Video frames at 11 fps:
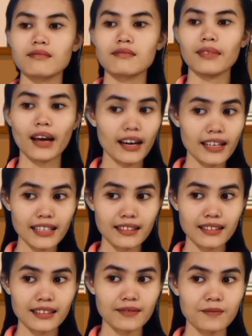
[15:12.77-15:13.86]
None?
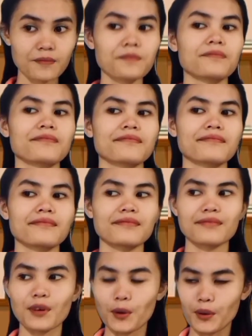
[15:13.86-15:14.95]

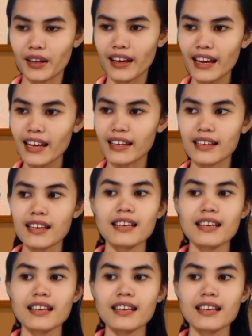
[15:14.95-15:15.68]
Okay,